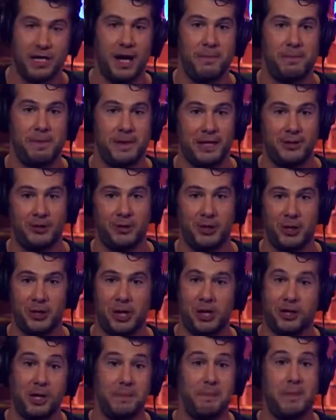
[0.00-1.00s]
company, look
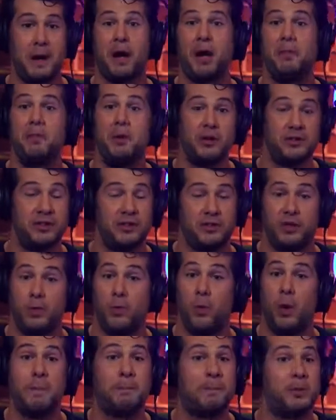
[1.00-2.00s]
at compare books as to
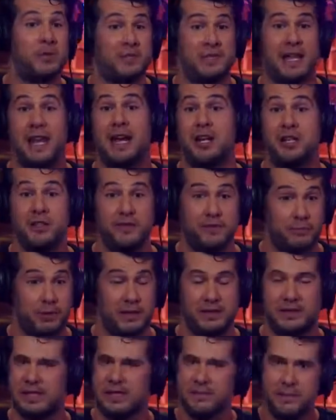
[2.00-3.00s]
what percentage of,
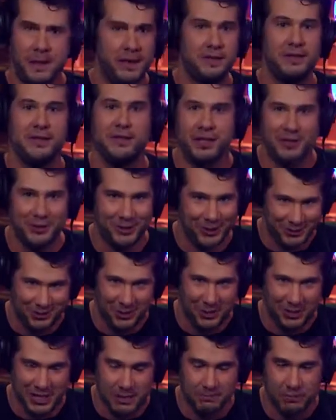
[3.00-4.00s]
since apparently the Young Turks
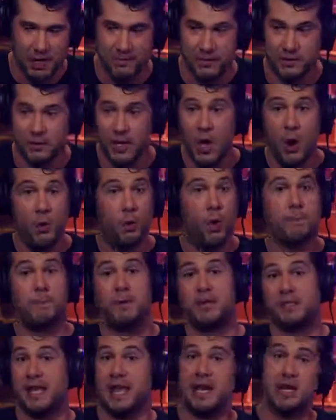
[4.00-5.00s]
don't understand profits, what
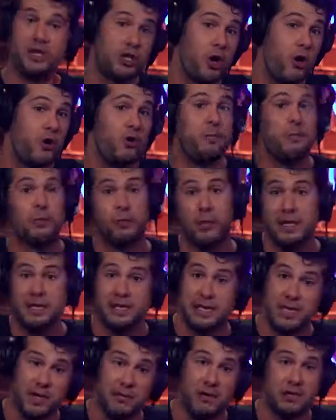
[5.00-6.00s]
percentage go to
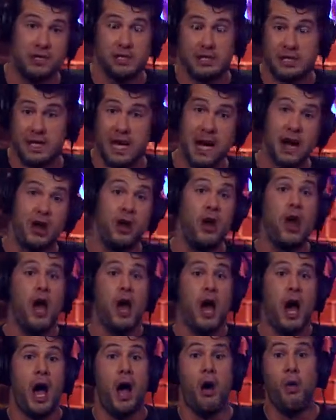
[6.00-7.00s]
employees here versus there,
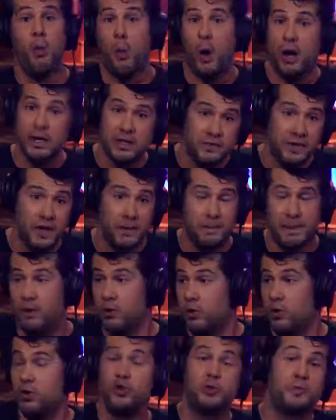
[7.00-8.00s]
what's fair pay,
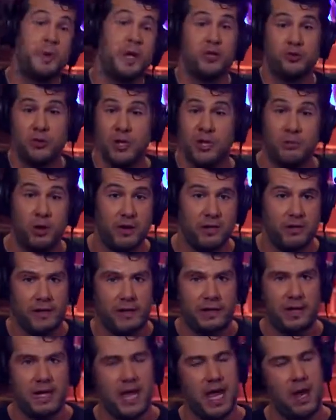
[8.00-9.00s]
who's being treated more
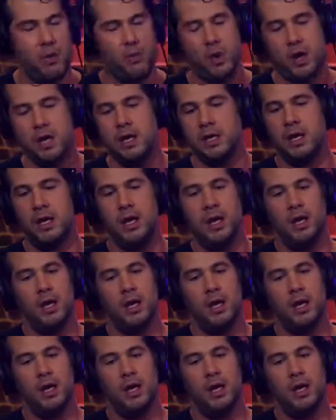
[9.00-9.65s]
fairly. It would